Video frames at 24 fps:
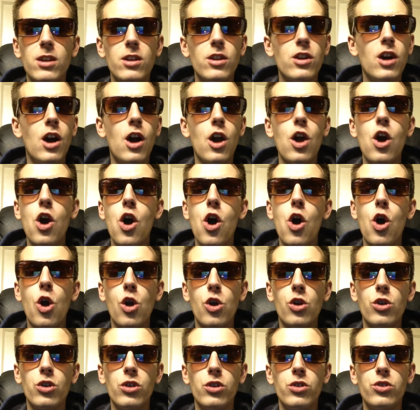got
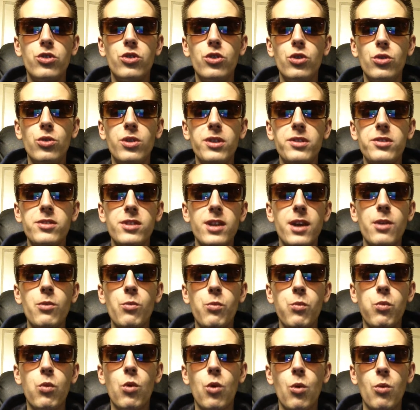heart. The dude is a
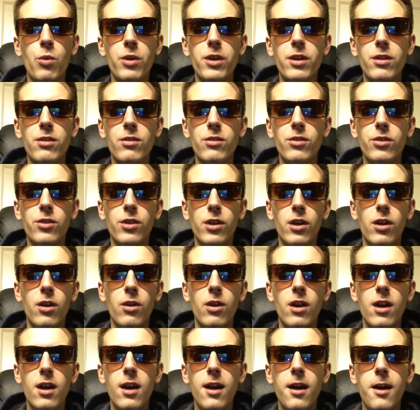warrior, you know.